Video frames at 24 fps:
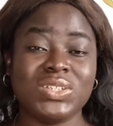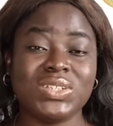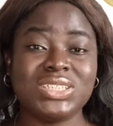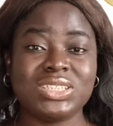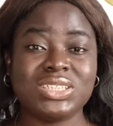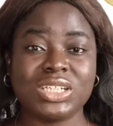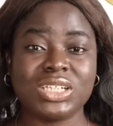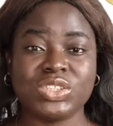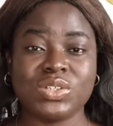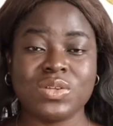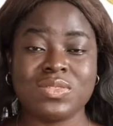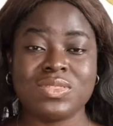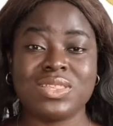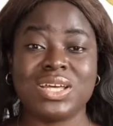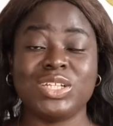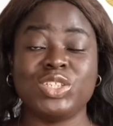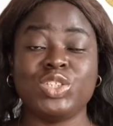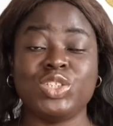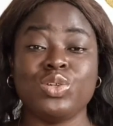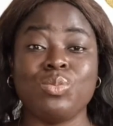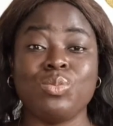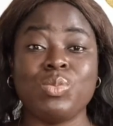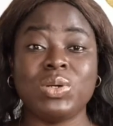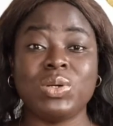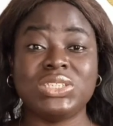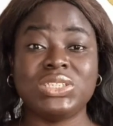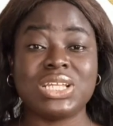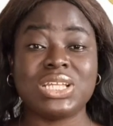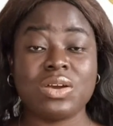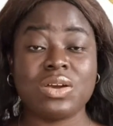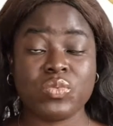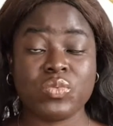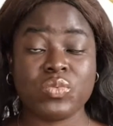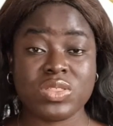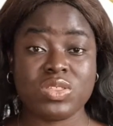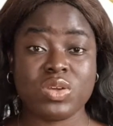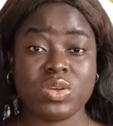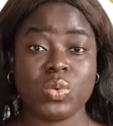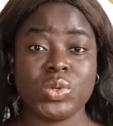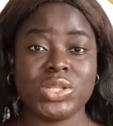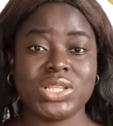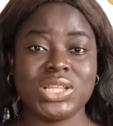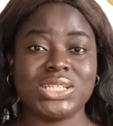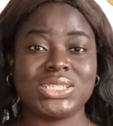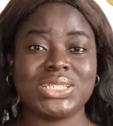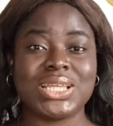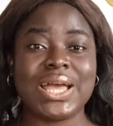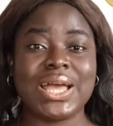session that you must have with your
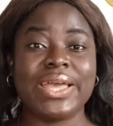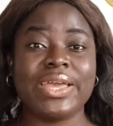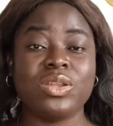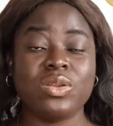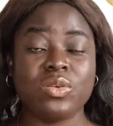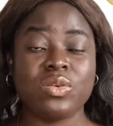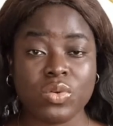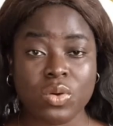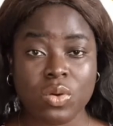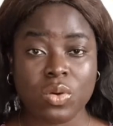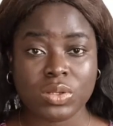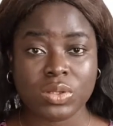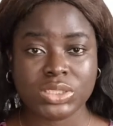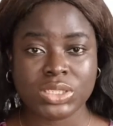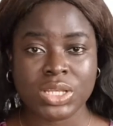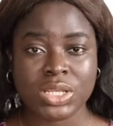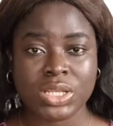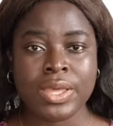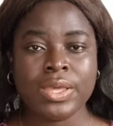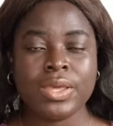witness ahead of court.